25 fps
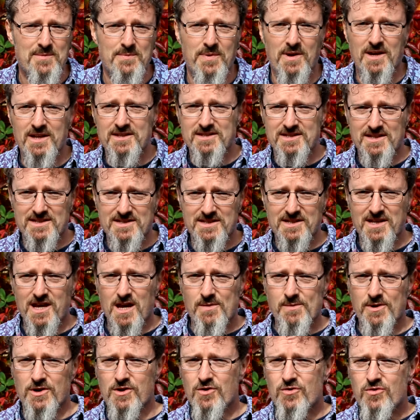But it didn't
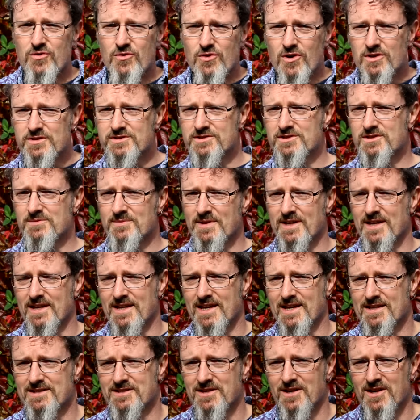come across to me at
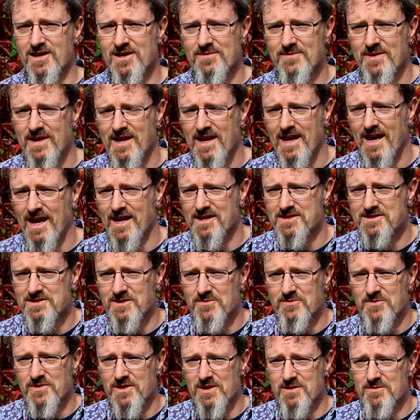that time as
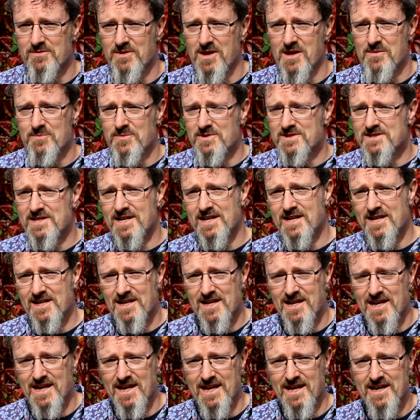something
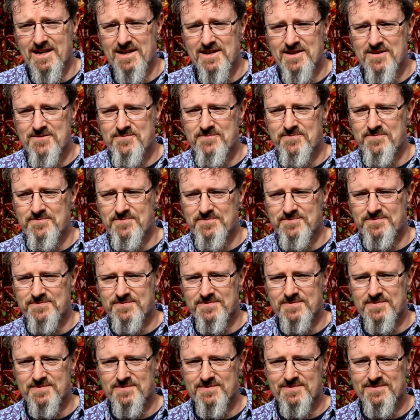particularly
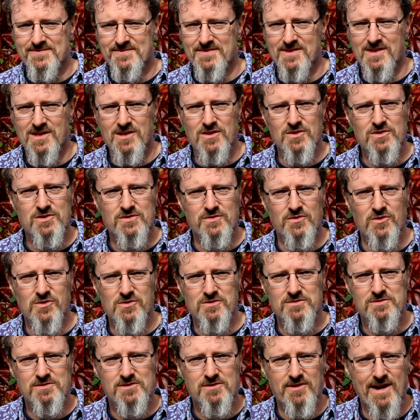
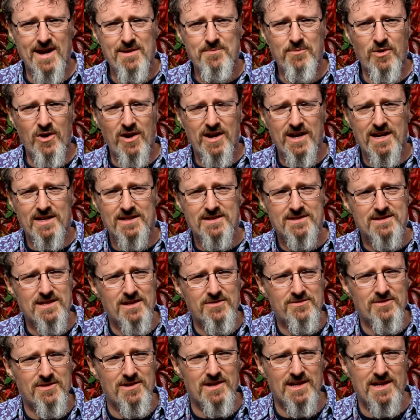useful. Groundbreaking,
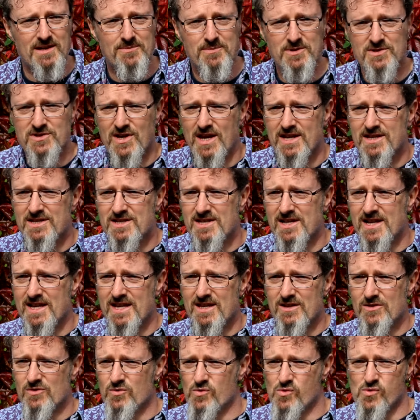definitely.
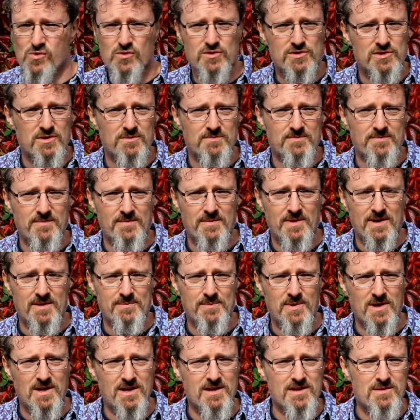Potentially awesome.
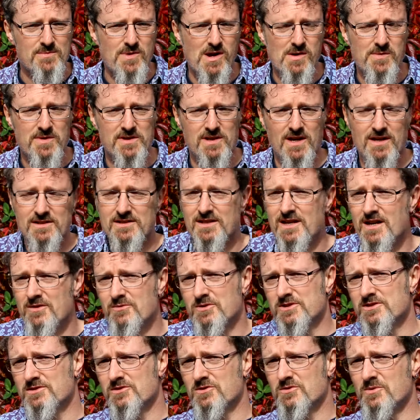But at the moment, I don't know,
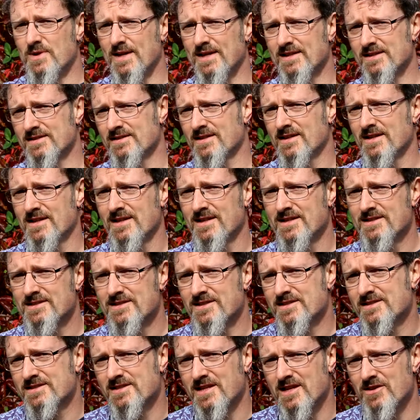we're still waiting
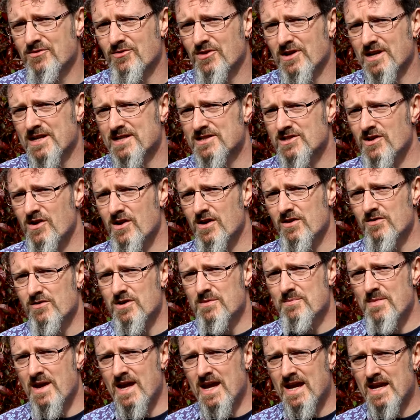to see, really. So I
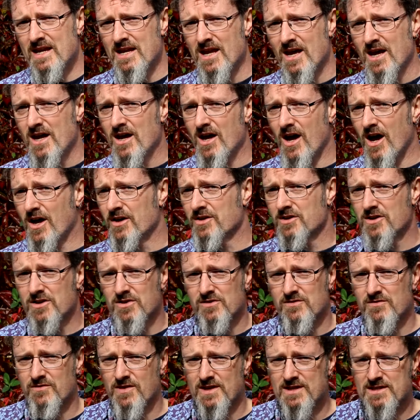remain
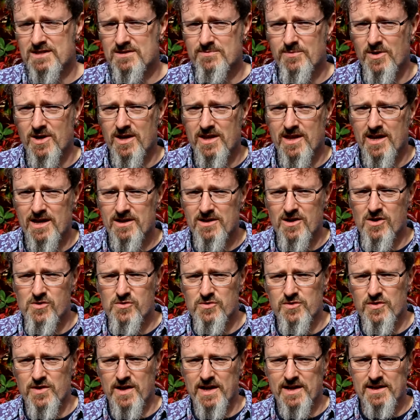unconvinced by that
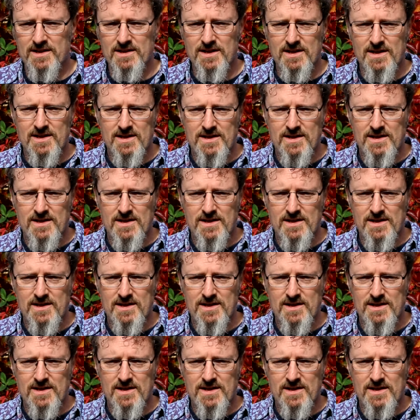whole thing.